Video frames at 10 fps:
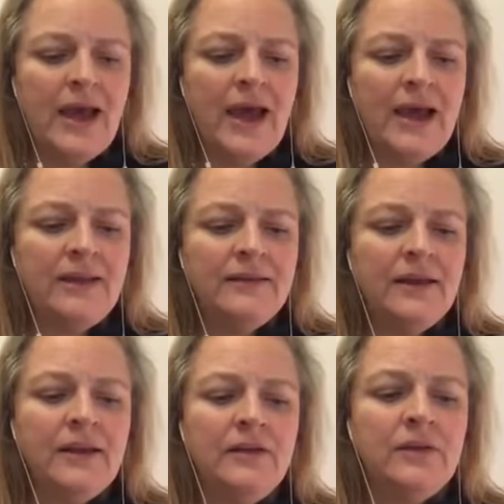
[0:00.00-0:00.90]
And
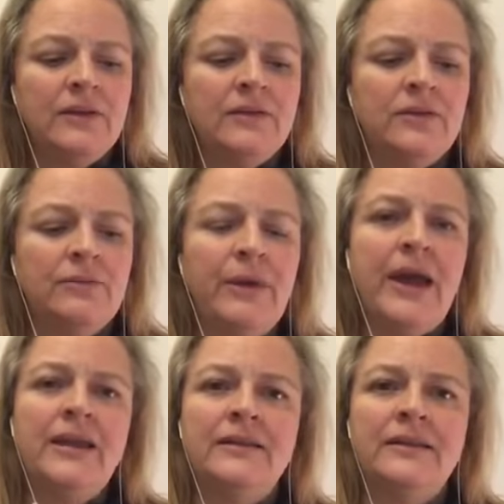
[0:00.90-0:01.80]
look at your
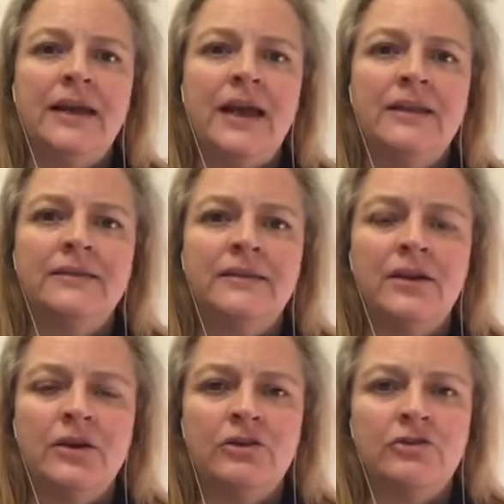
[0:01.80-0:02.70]
pain as a kind of
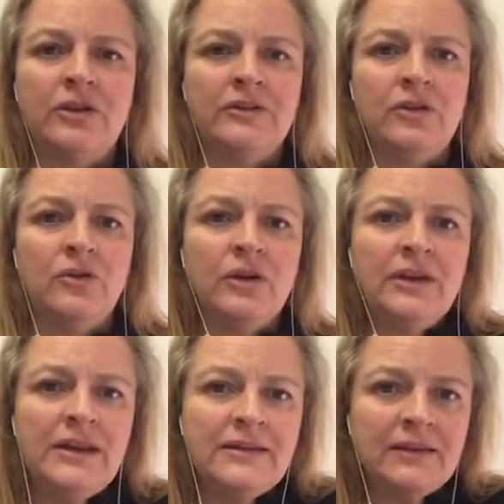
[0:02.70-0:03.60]
circuitry. So you're going to
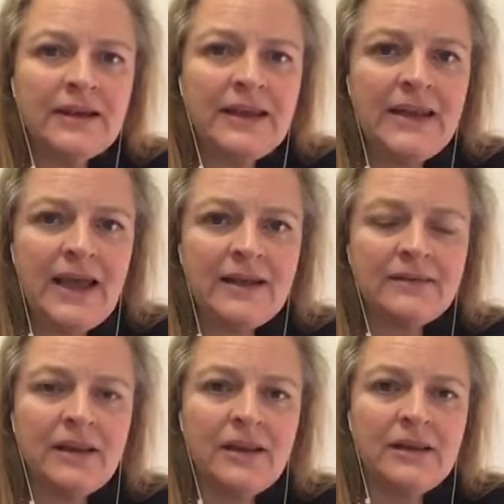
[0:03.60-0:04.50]
need to connect
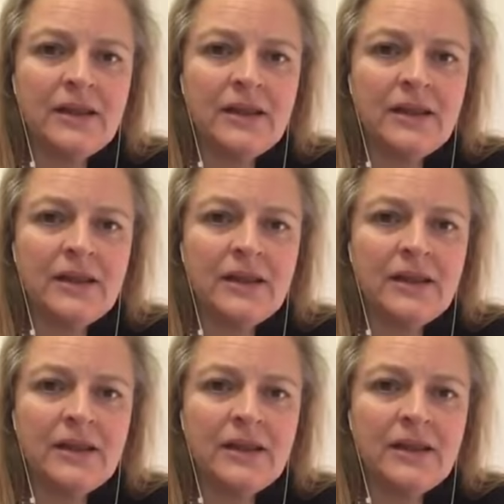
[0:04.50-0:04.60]
and